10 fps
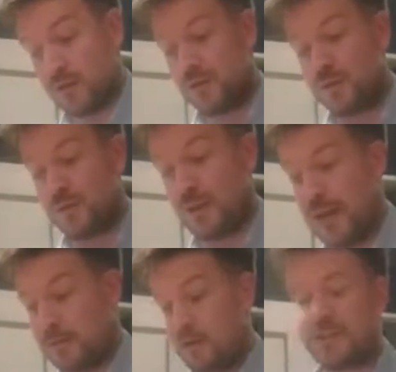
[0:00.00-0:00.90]
to
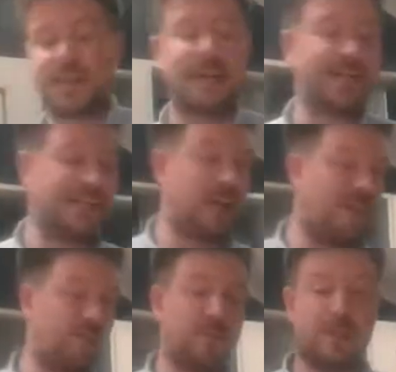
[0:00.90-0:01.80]
just kind of take
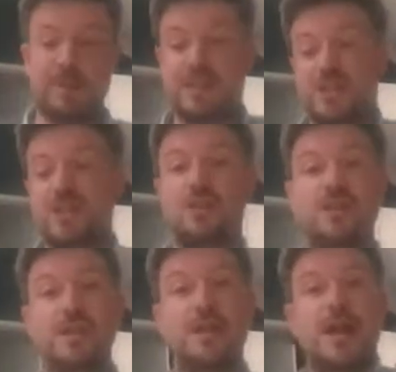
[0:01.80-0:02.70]
everything with a pinch of
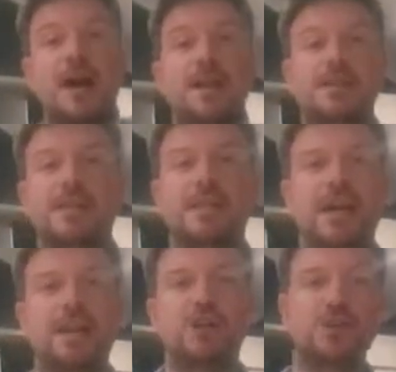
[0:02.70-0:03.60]
salt and
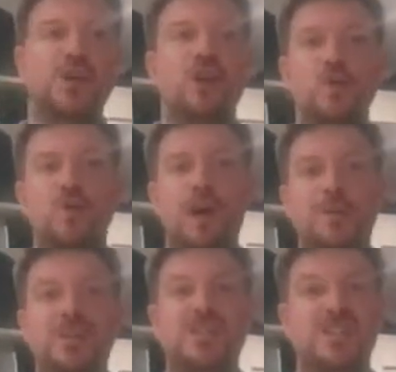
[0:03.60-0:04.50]
kind of do it your own way,
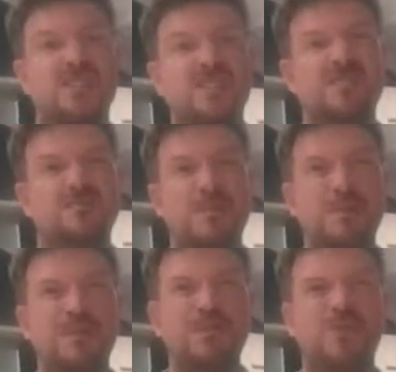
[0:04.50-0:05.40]
which is
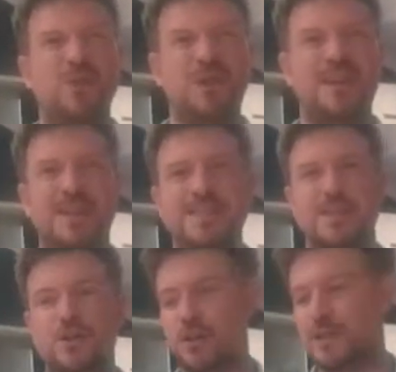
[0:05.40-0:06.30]
probably the most important thing,
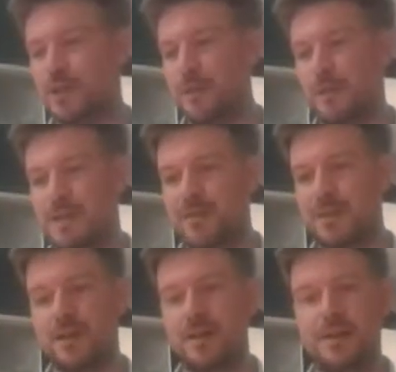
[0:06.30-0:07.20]
isn't it? Cooking's all about
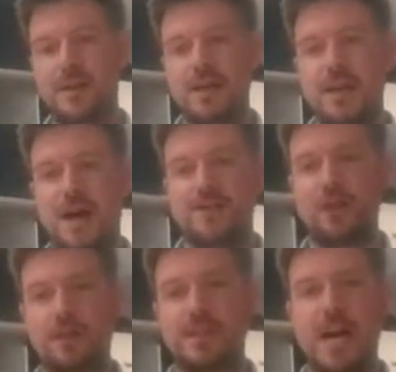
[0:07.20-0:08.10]
having
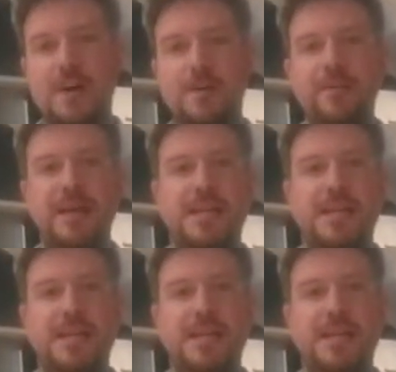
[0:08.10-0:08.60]
a good time and being